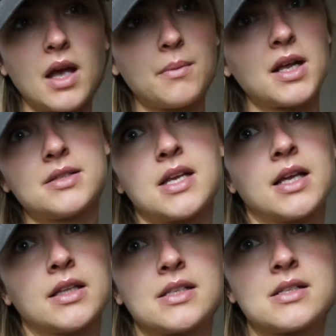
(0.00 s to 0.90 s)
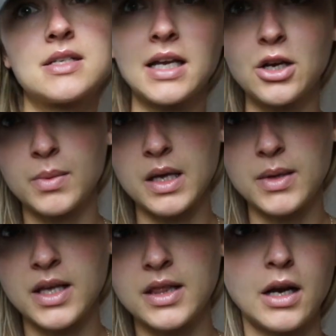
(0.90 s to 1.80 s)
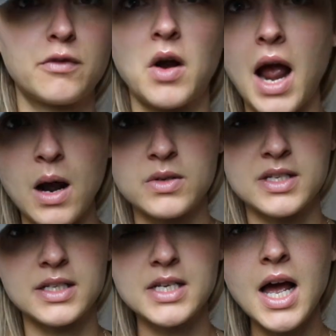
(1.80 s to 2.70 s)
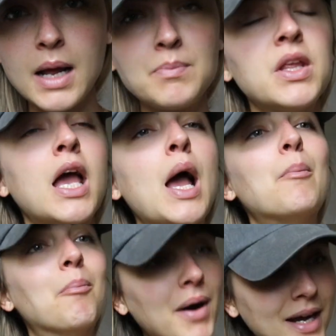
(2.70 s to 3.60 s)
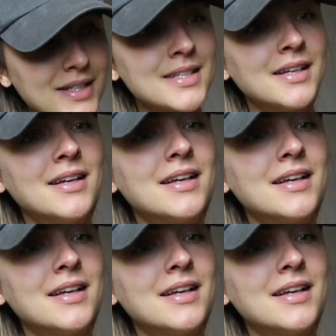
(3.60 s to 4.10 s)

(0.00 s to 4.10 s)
I'm not saying like stick your baby in there for hours at a time, but